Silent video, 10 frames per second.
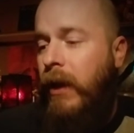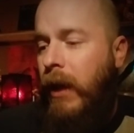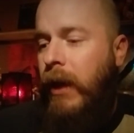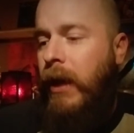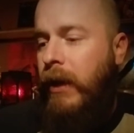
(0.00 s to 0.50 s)

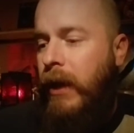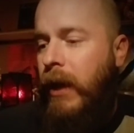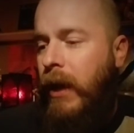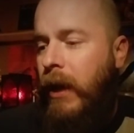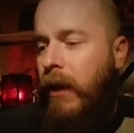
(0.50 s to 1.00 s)
and
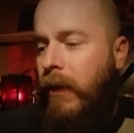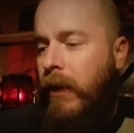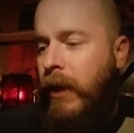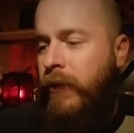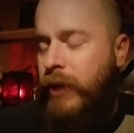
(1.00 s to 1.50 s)

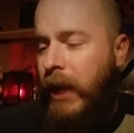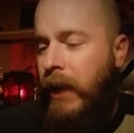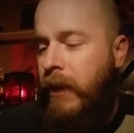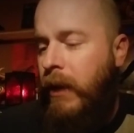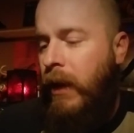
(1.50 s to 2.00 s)

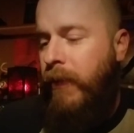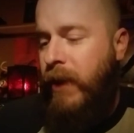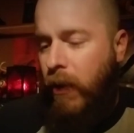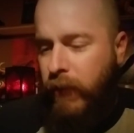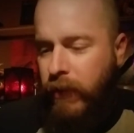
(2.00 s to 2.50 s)
Jon.
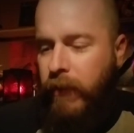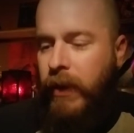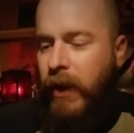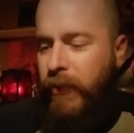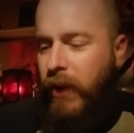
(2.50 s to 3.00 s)
Their
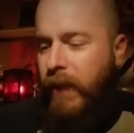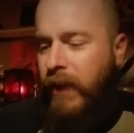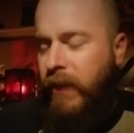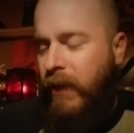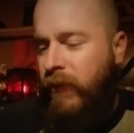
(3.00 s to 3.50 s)
reunion, I thought
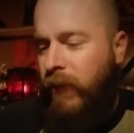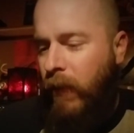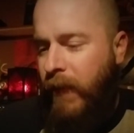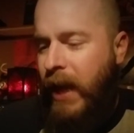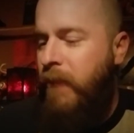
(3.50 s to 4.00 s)
they
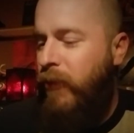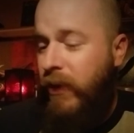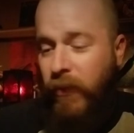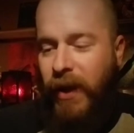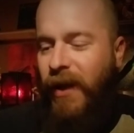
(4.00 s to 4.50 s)
sold that
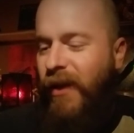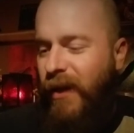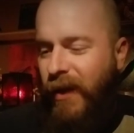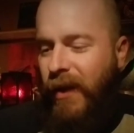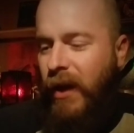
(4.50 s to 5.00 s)
pretty
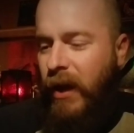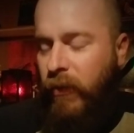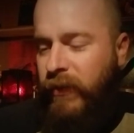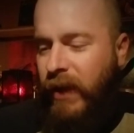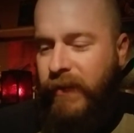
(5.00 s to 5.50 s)
well. It
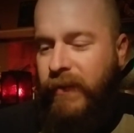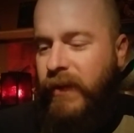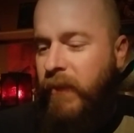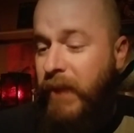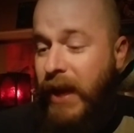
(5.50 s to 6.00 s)
was nice to
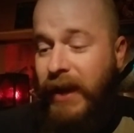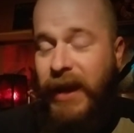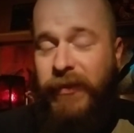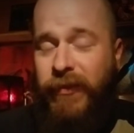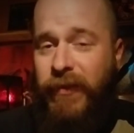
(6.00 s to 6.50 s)
see them back
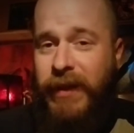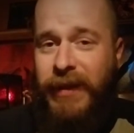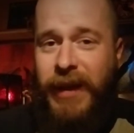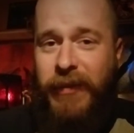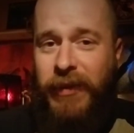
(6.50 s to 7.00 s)
on screen
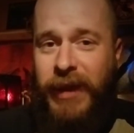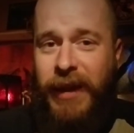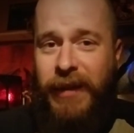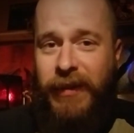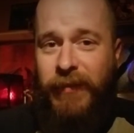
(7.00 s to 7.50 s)
together,
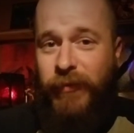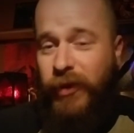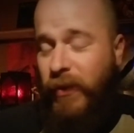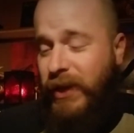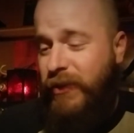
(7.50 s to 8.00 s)
kind of
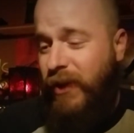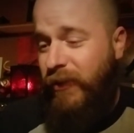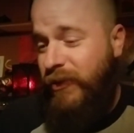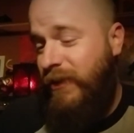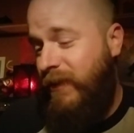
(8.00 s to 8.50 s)
showing each
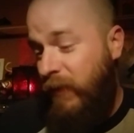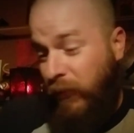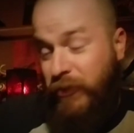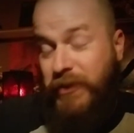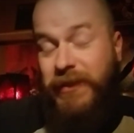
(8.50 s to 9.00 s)
other she
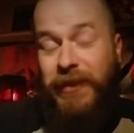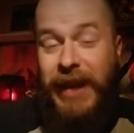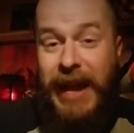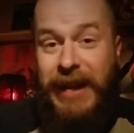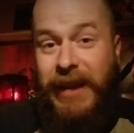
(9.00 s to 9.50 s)
still
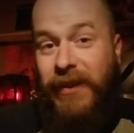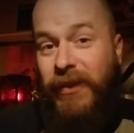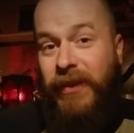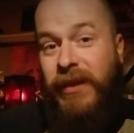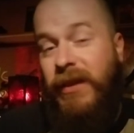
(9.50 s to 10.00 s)
got
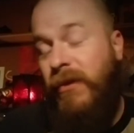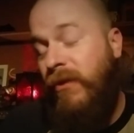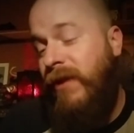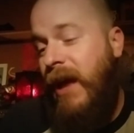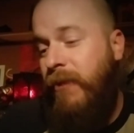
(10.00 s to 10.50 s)
Needle. He
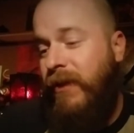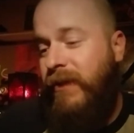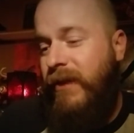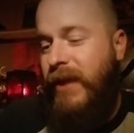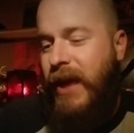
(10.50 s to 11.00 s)
was happy to
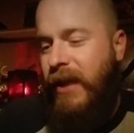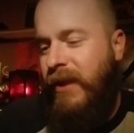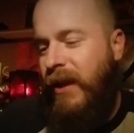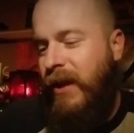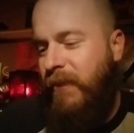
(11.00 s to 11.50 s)
see that,
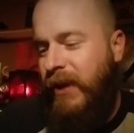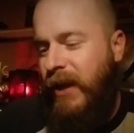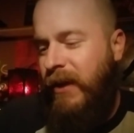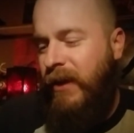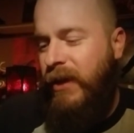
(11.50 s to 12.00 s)
and then him
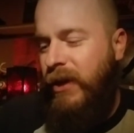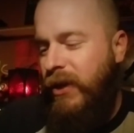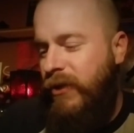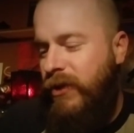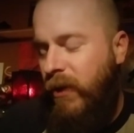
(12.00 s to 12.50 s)
kind
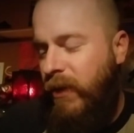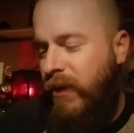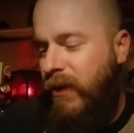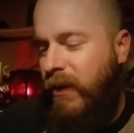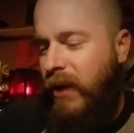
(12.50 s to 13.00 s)
of showing
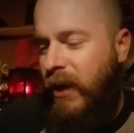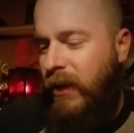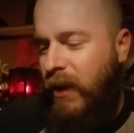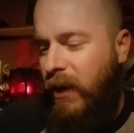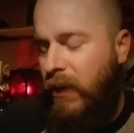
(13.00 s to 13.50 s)
her
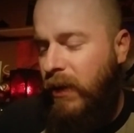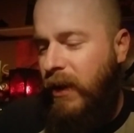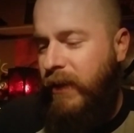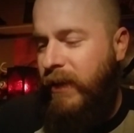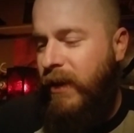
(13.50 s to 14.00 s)

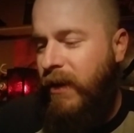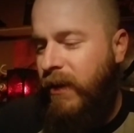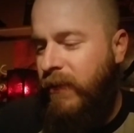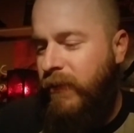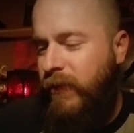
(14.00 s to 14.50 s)
Longclaw there, and